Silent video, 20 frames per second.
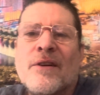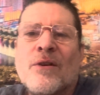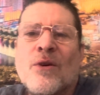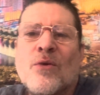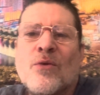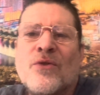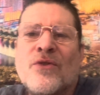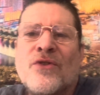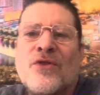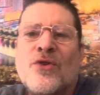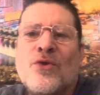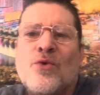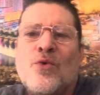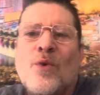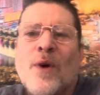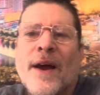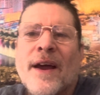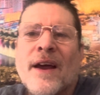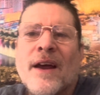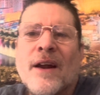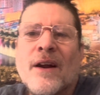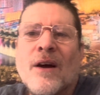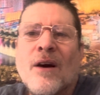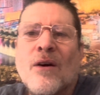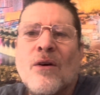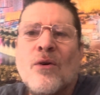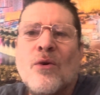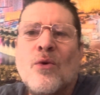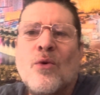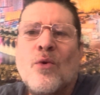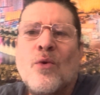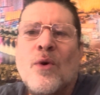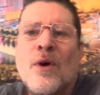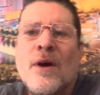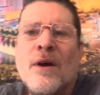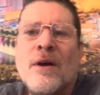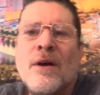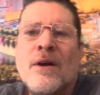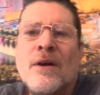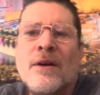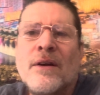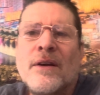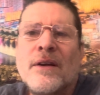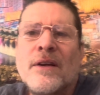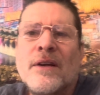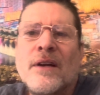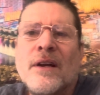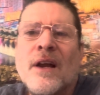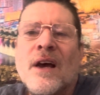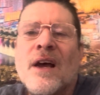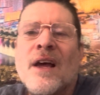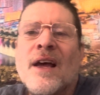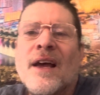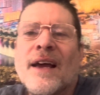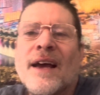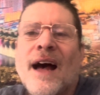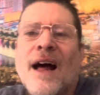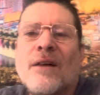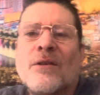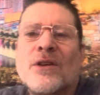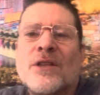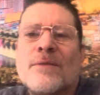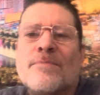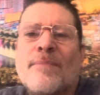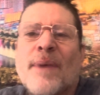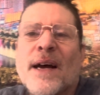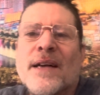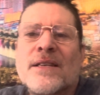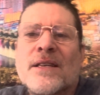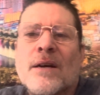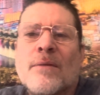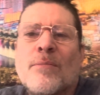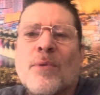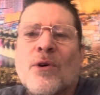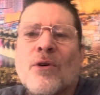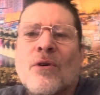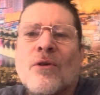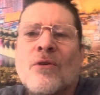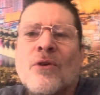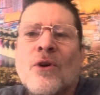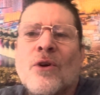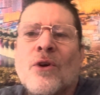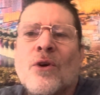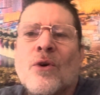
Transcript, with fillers: We go two and oh in college basketball